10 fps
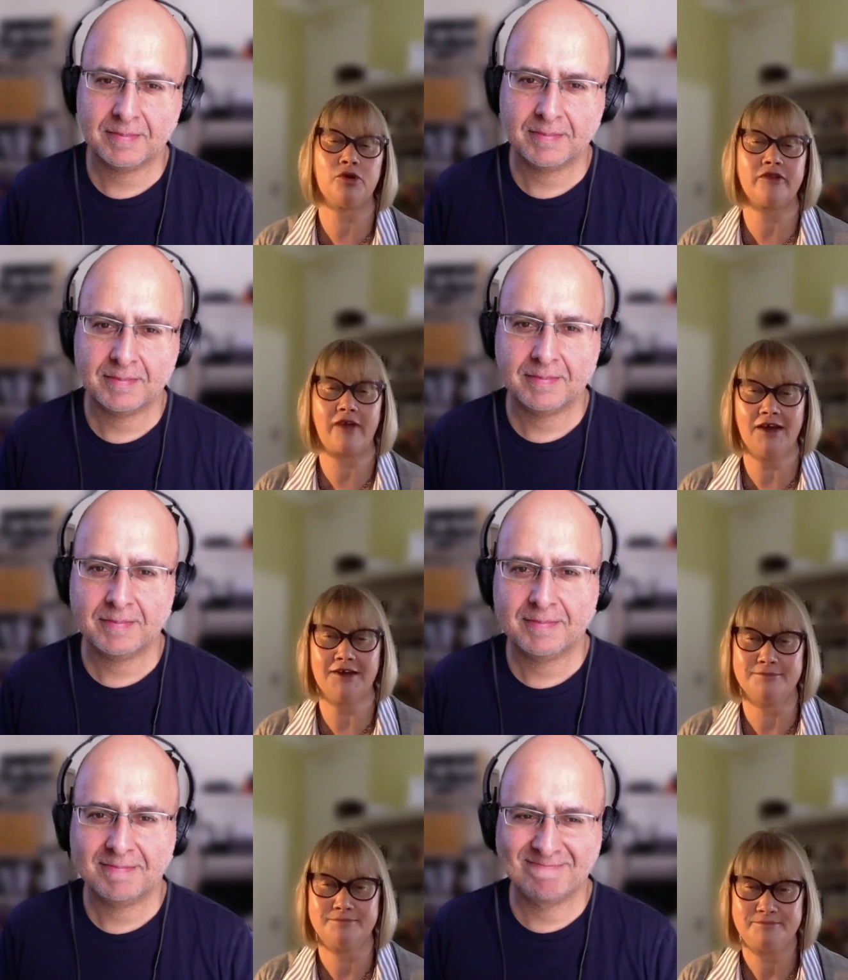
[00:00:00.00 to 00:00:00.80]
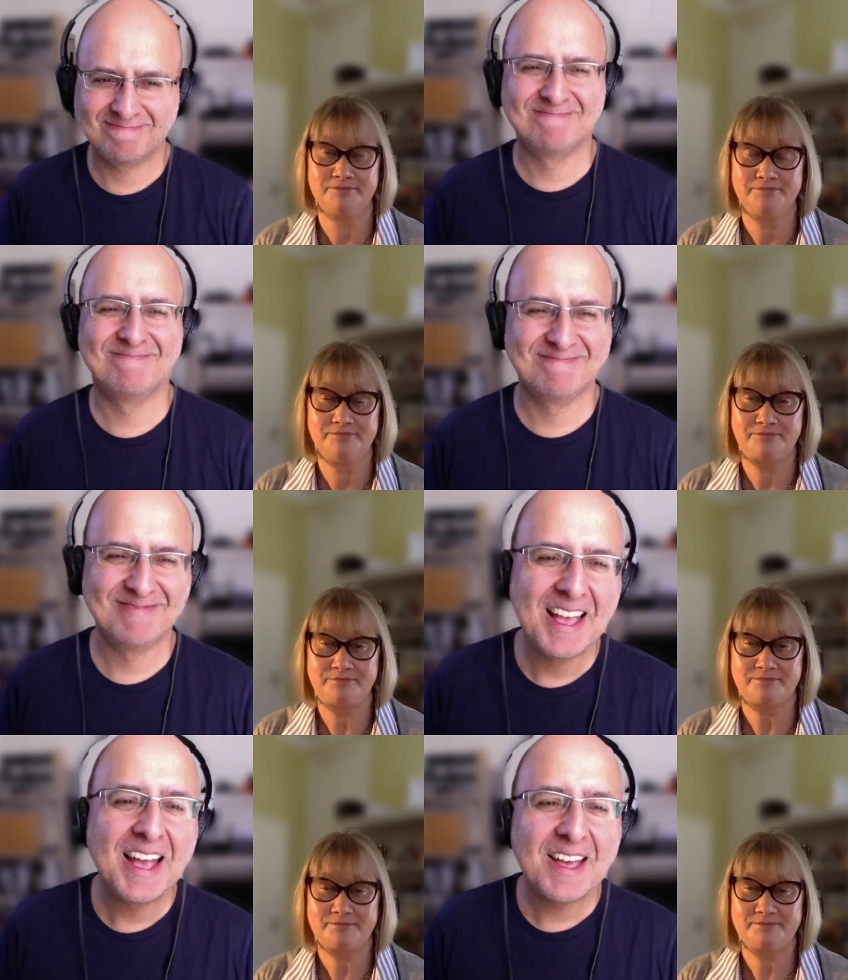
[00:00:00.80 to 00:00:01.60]
Speaker 1: what they are.
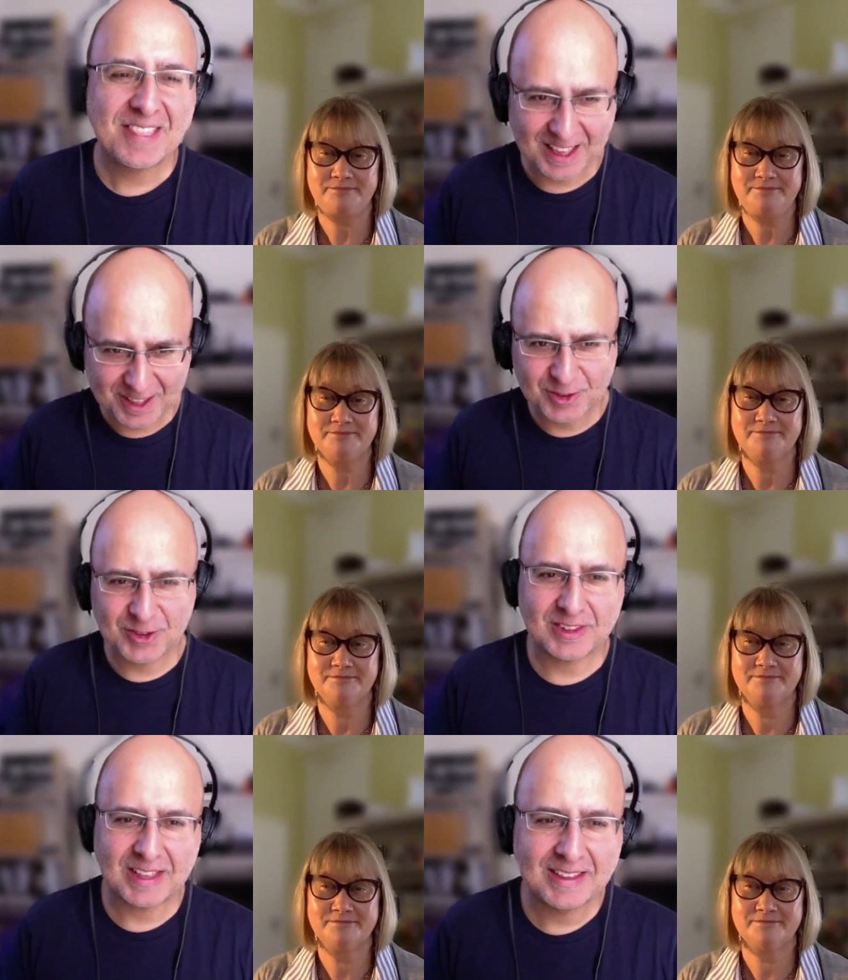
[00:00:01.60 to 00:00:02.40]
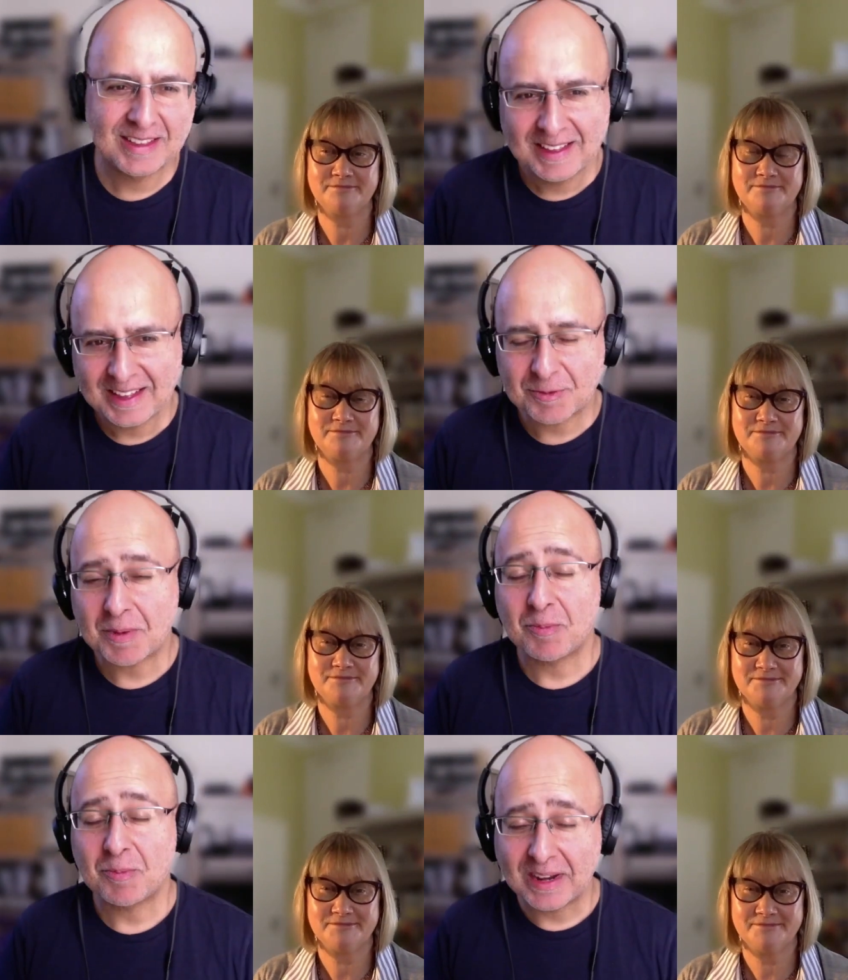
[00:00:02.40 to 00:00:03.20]
Speaker 2: Thank you, Julie.
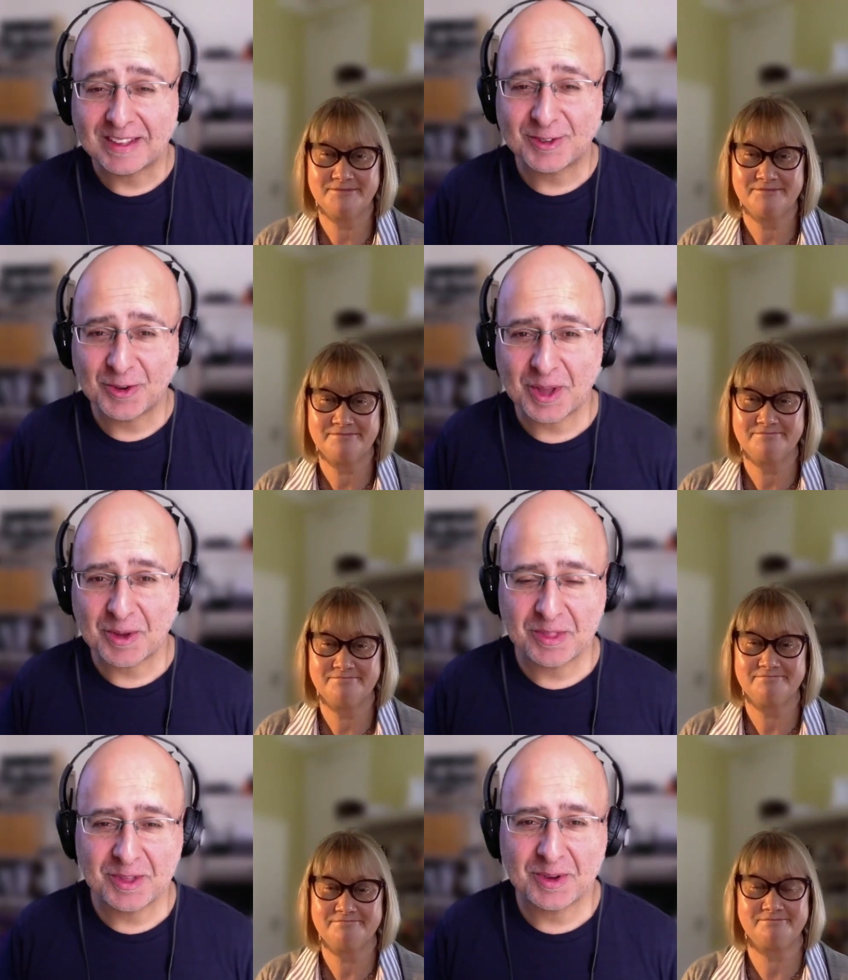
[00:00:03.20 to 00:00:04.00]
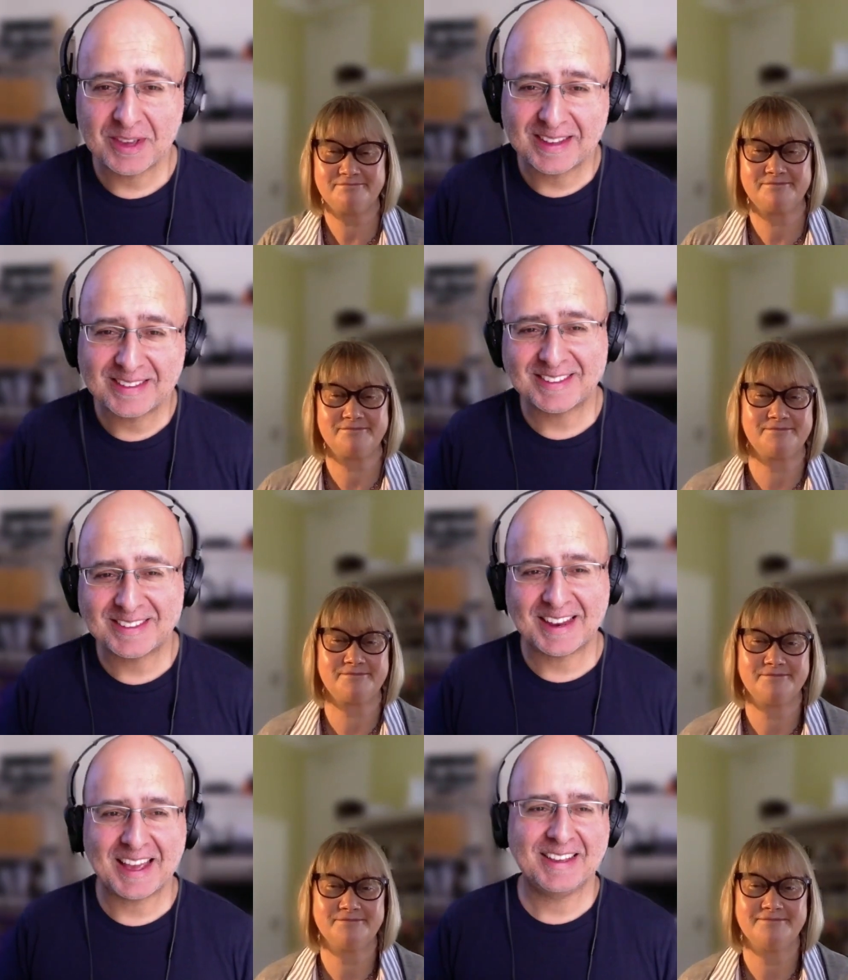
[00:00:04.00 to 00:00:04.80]
It's been brilliant talking with you again
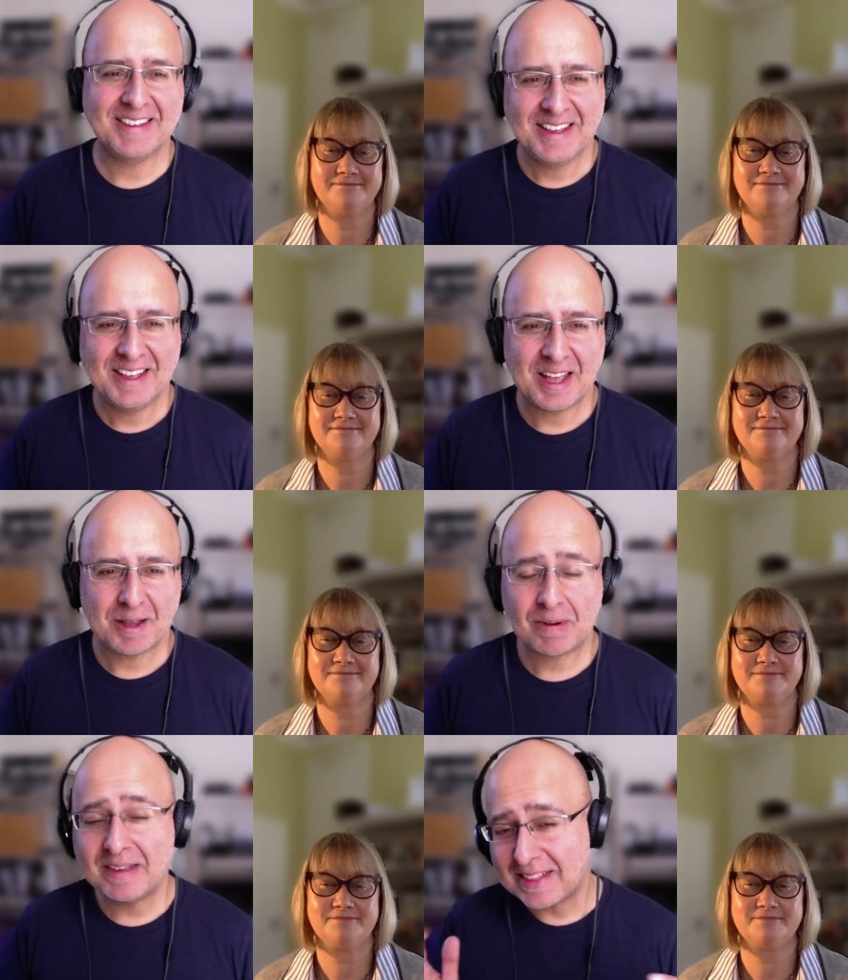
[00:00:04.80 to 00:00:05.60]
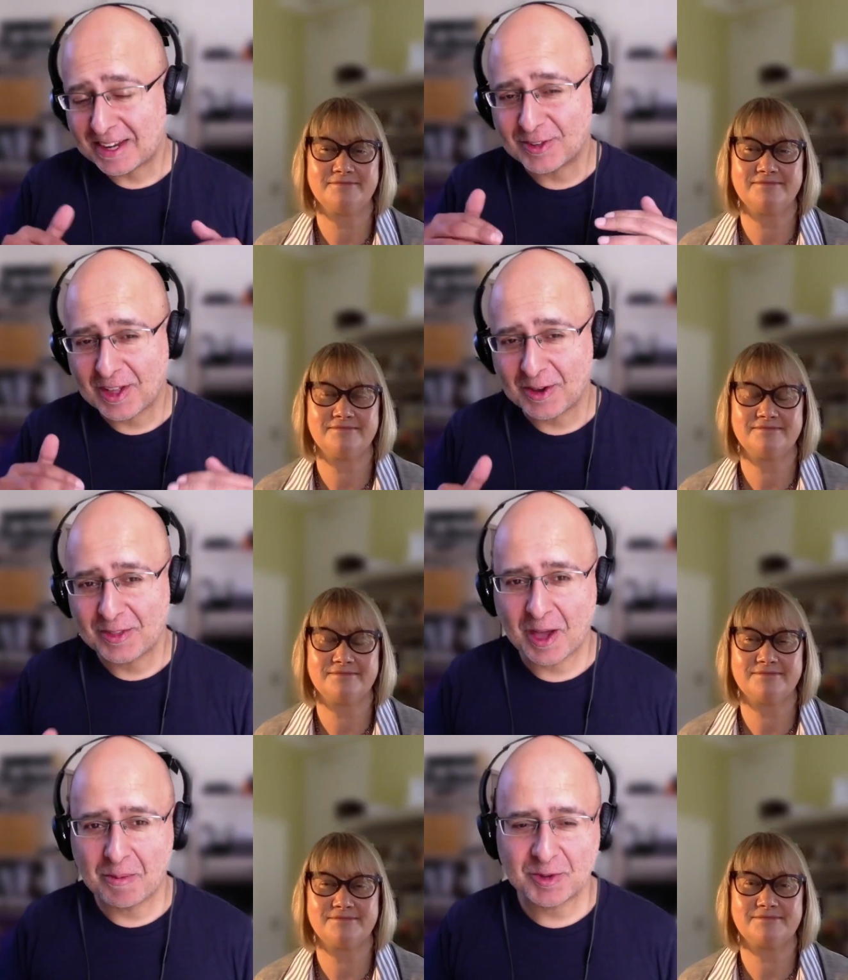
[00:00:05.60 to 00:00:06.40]
today. Uh, please let us know
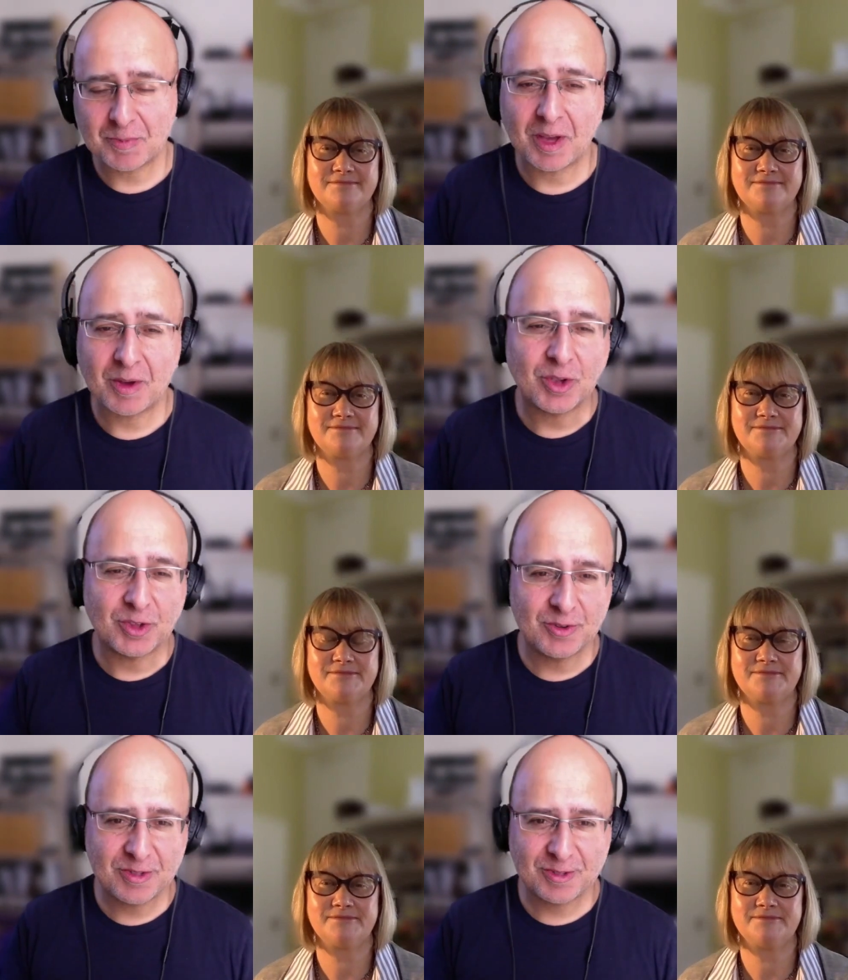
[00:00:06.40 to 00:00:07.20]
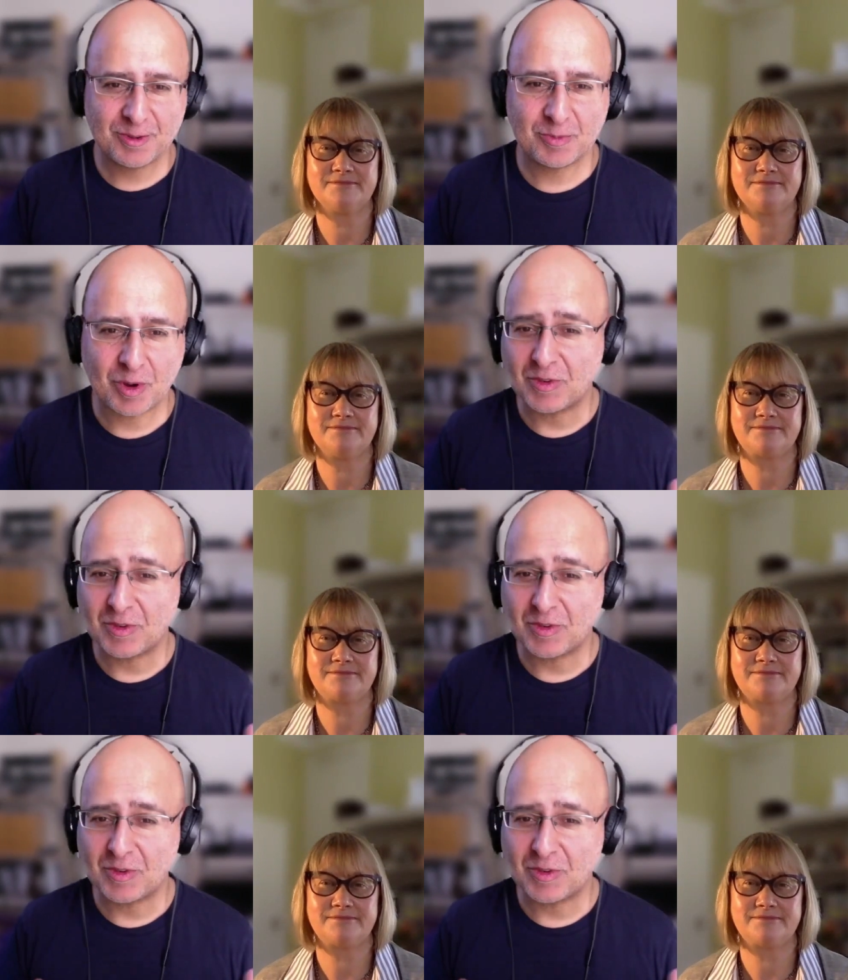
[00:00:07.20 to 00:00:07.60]
in the comments below what you thought, what